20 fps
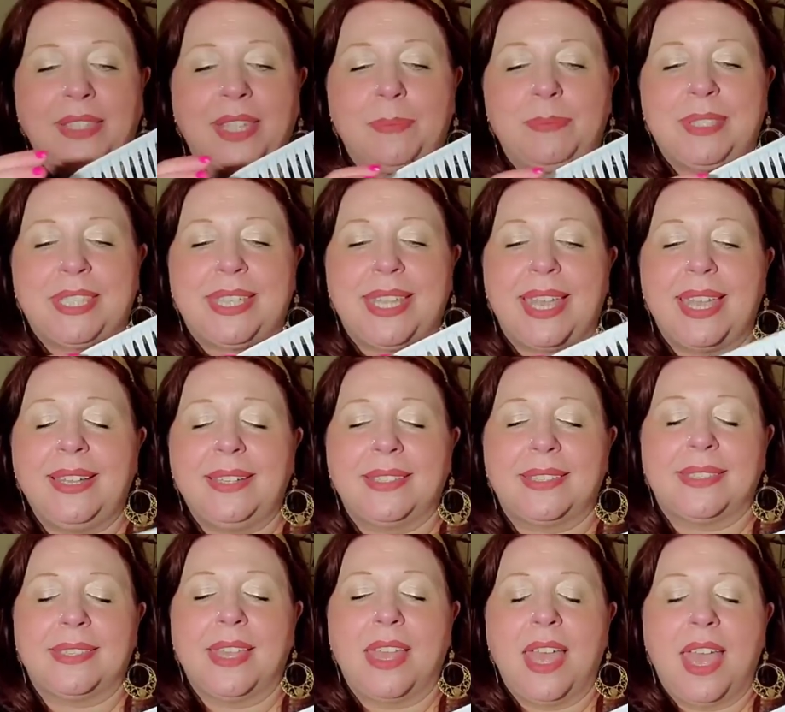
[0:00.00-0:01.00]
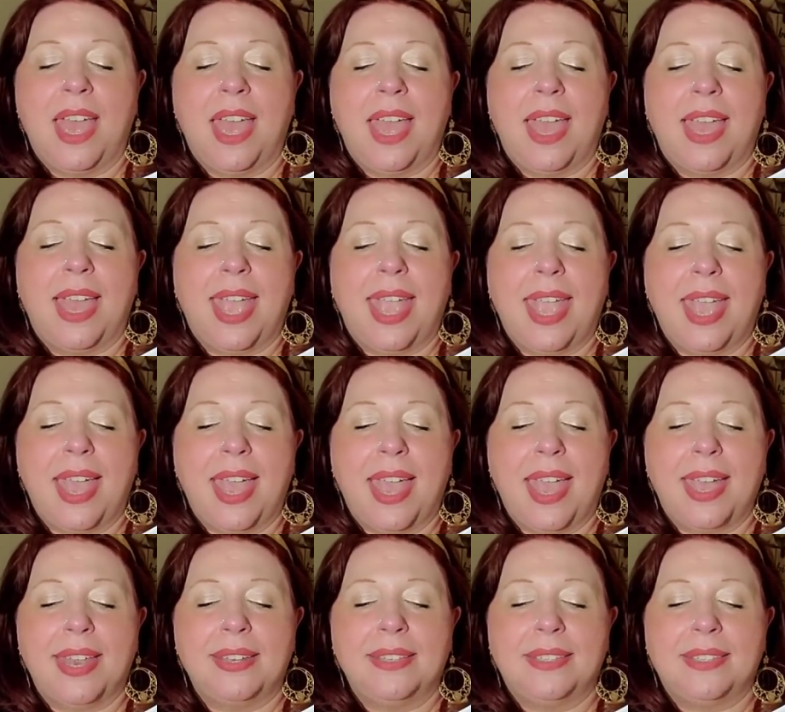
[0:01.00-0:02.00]
lipsticks
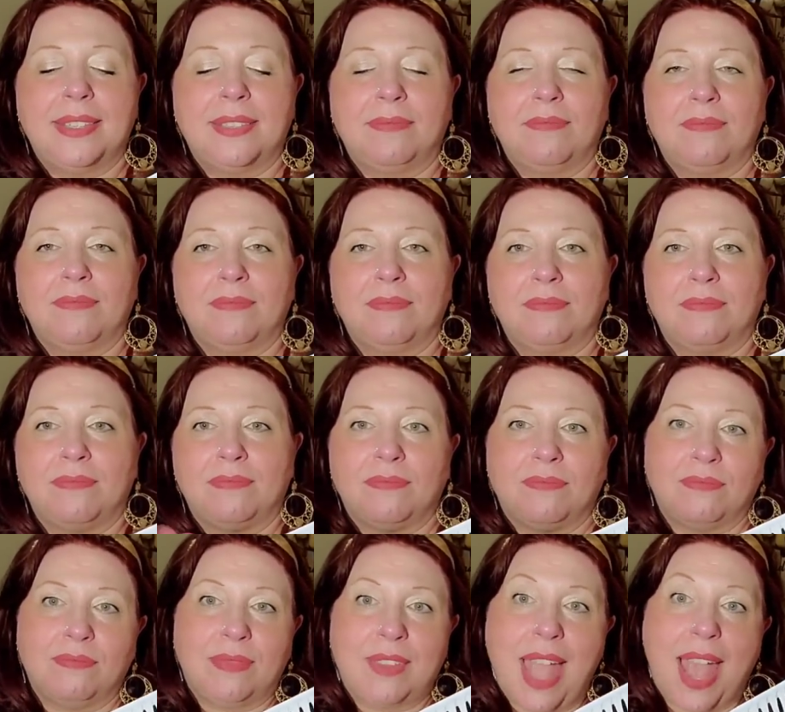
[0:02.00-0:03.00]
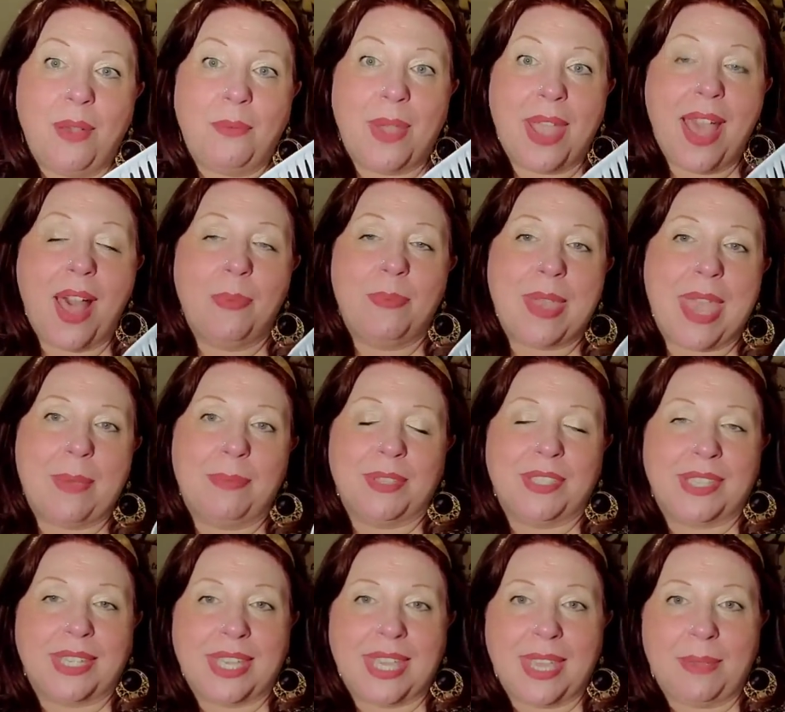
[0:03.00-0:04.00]
and that way I'll be
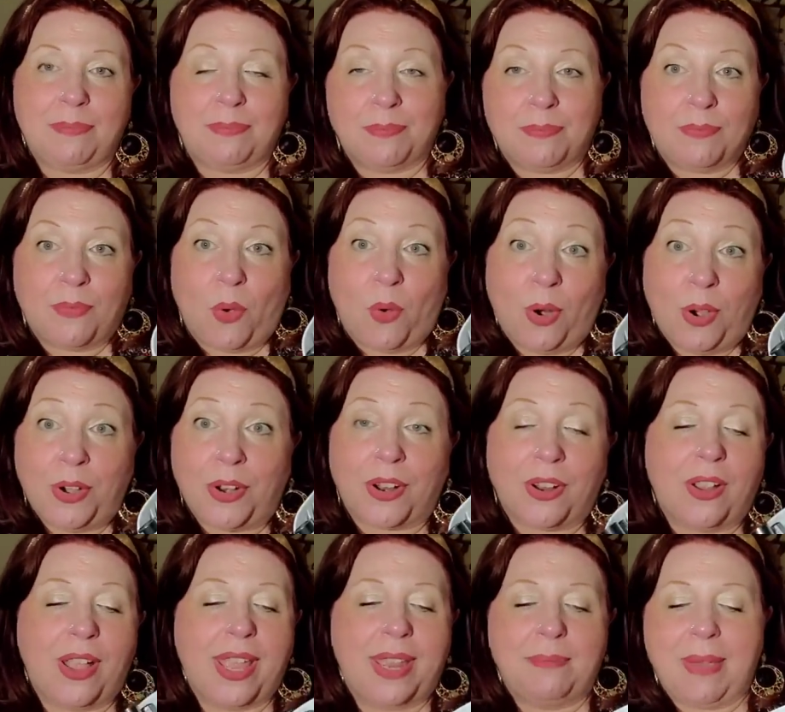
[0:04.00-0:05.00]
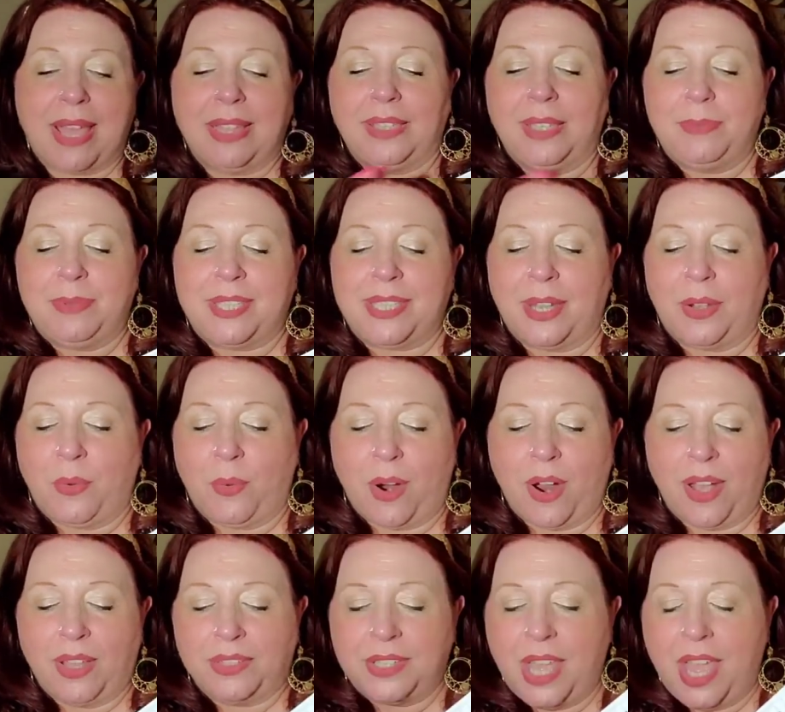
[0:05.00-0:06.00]
able to keep order in my lipstick
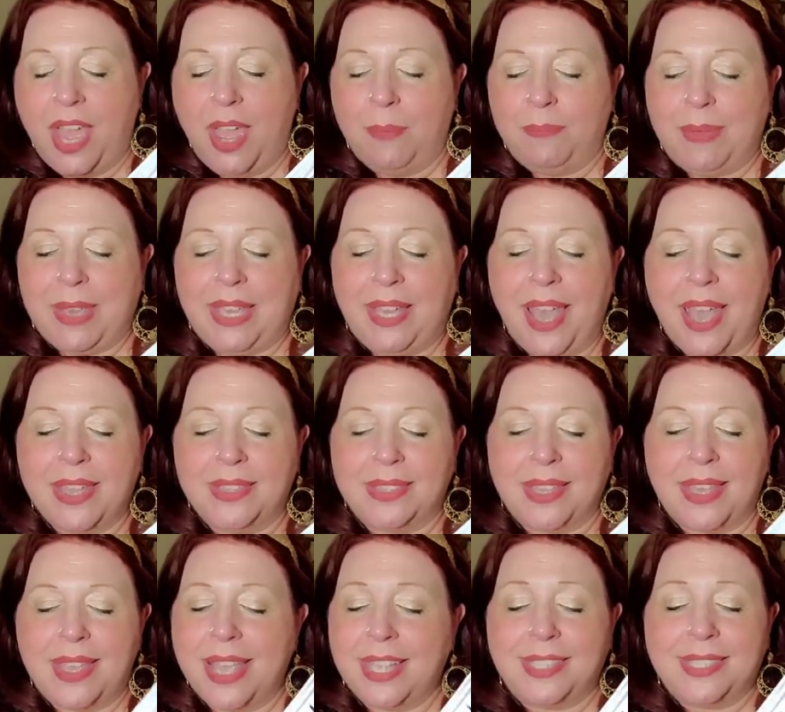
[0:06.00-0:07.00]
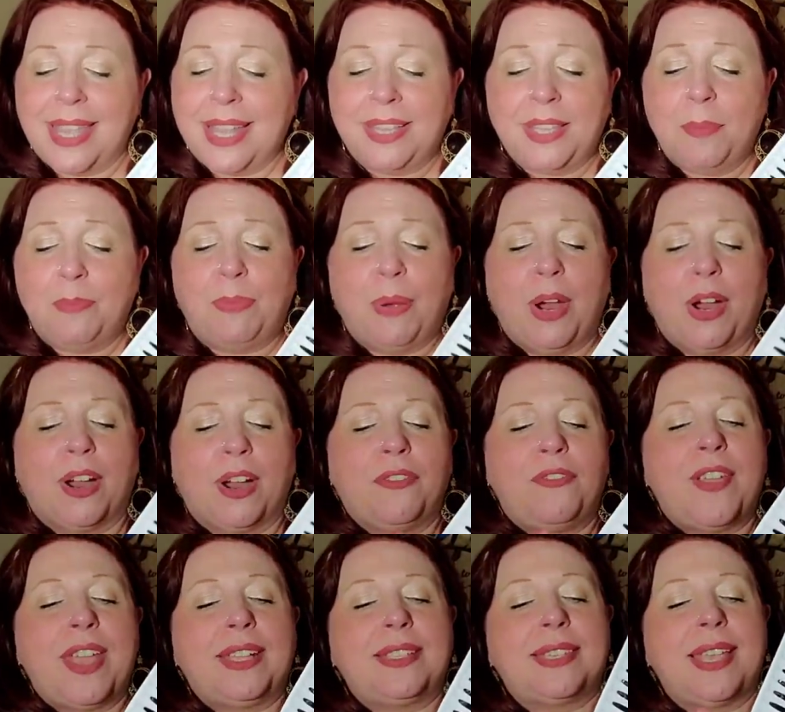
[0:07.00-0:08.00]
world because it's like the
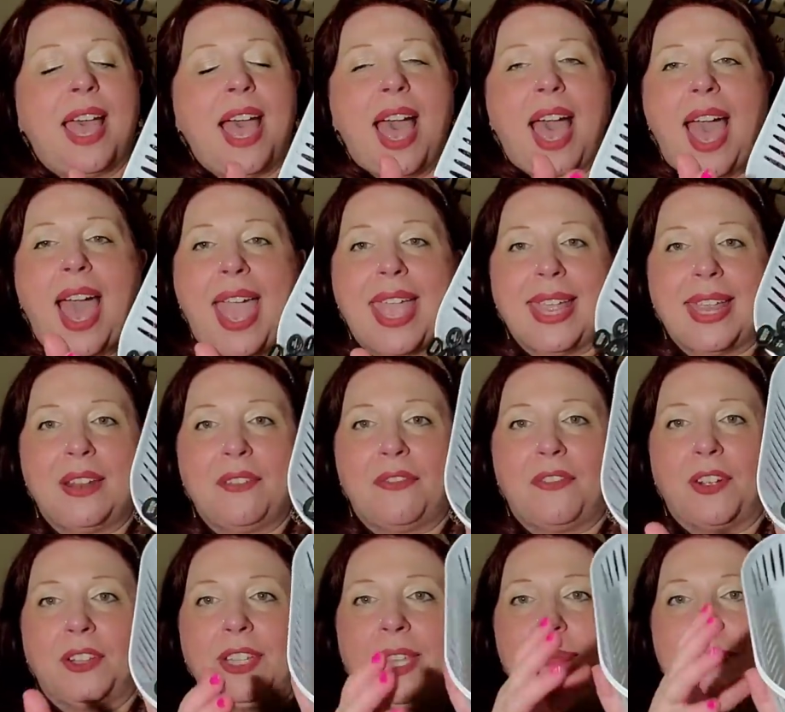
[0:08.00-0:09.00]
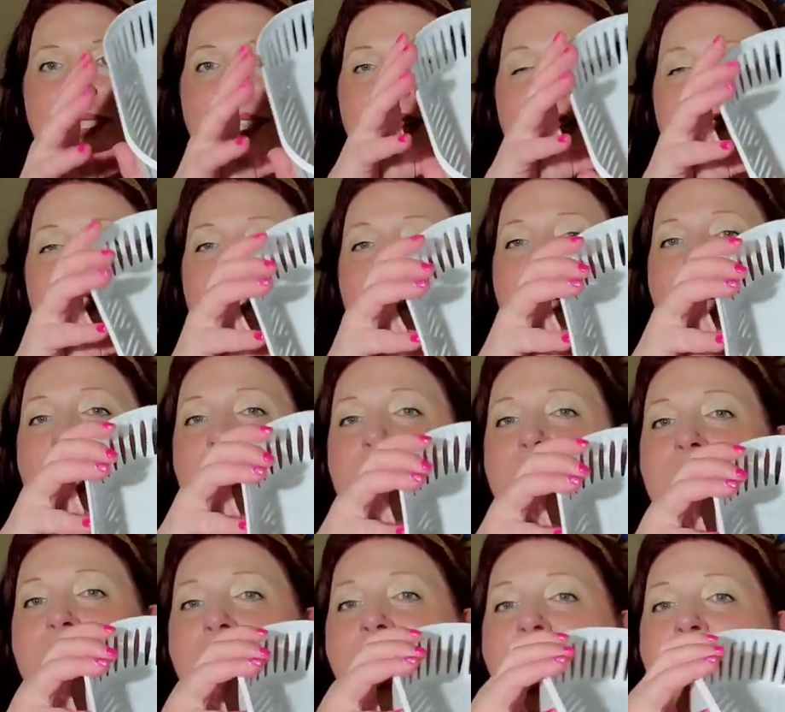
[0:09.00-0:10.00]
perfect height for lipsticks. You guys
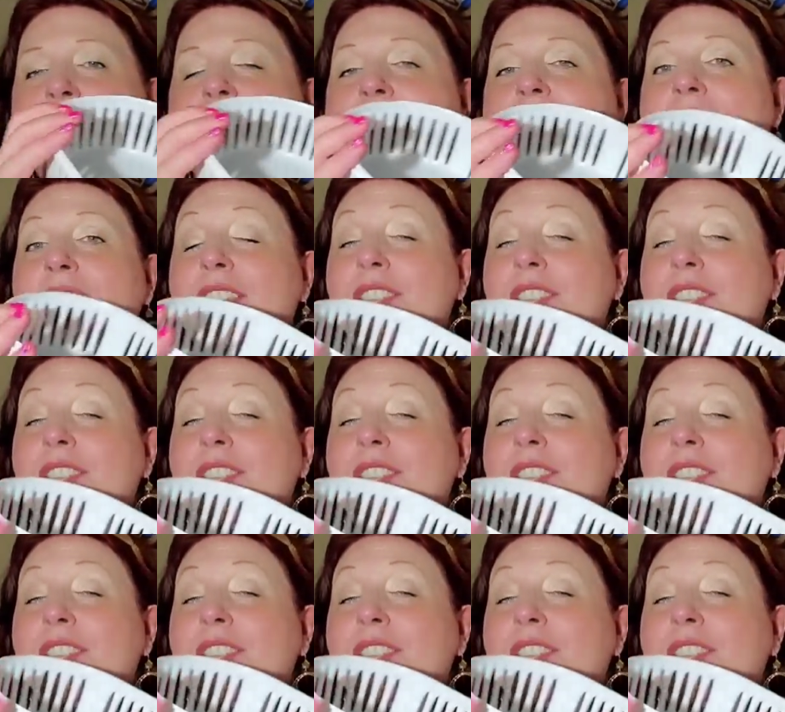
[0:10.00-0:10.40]
see that?